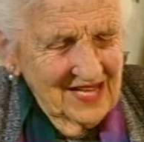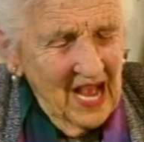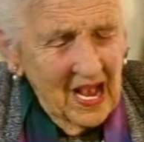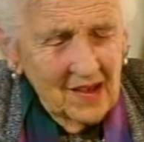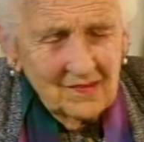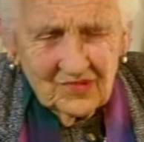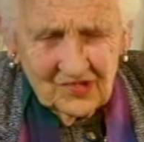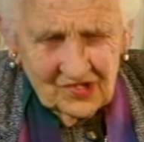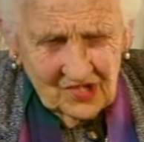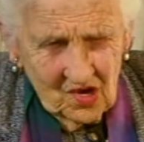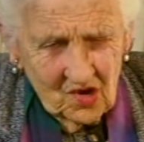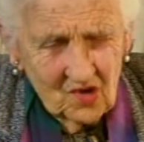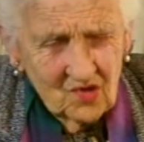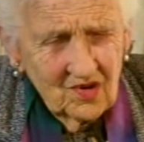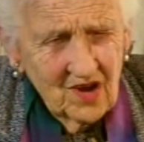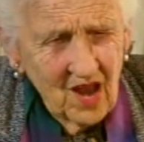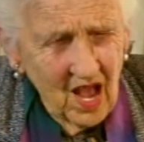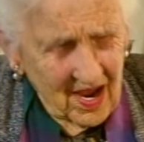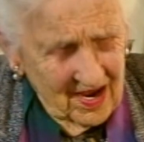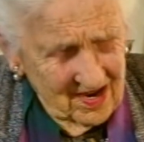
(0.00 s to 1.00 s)
I'm so
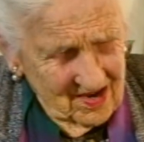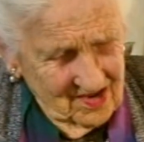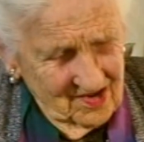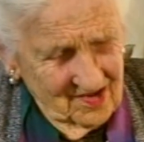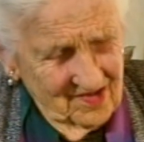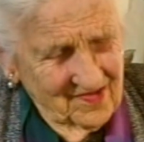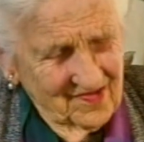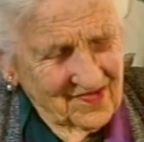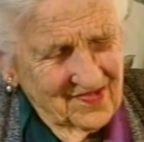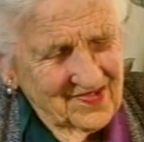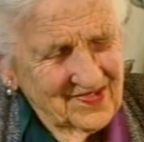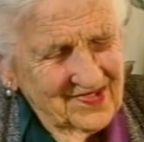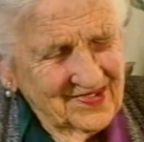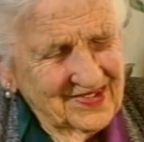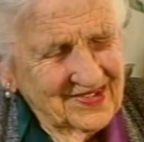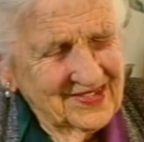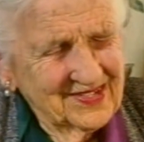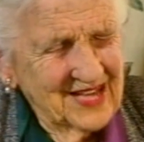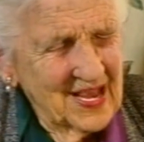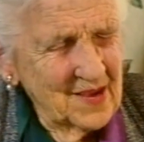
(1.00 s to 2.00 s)
lucky to have
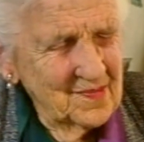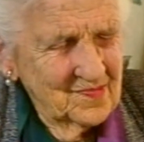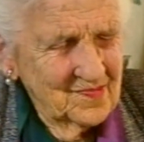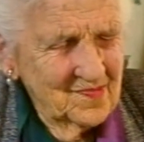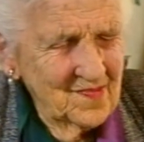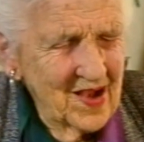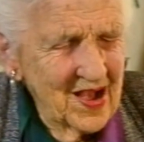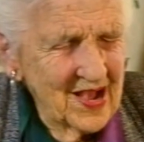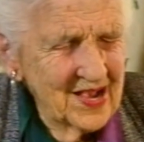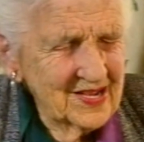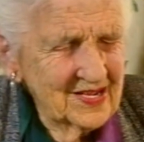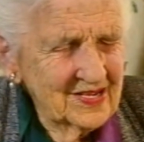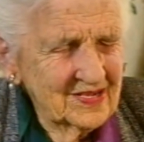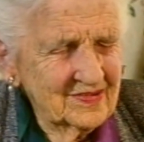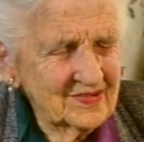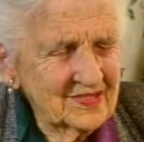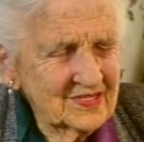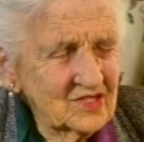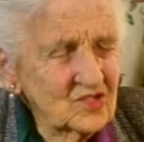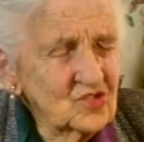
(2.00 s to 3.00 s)
kept my
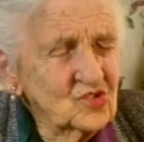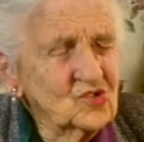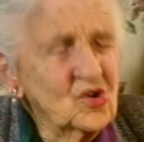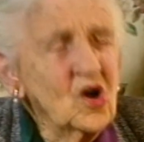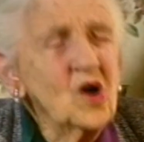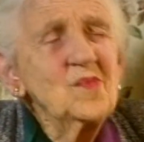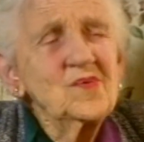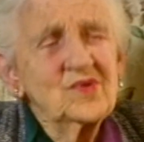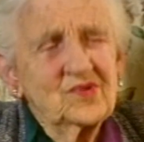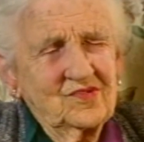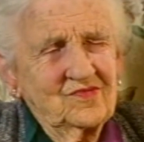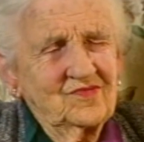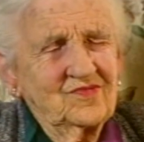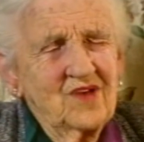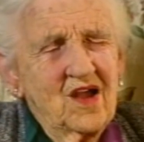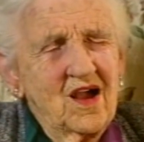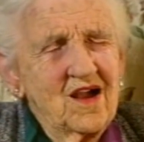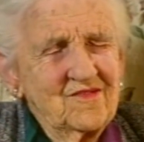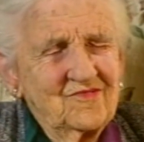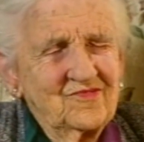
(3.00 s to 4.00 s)
enjoyment of
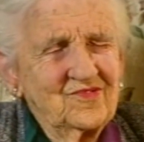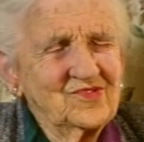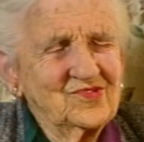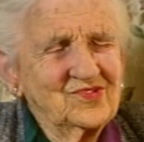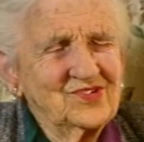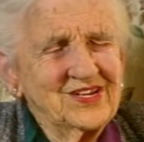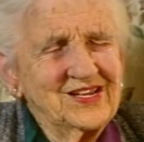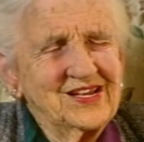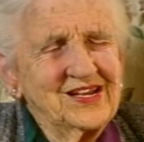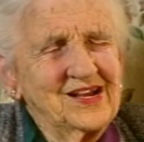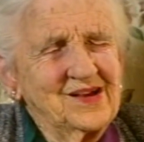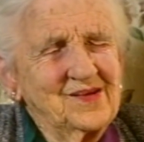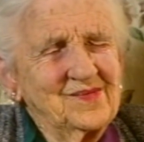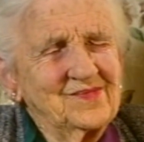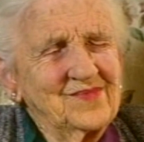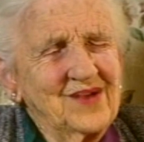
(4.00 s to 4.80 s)
life, you see.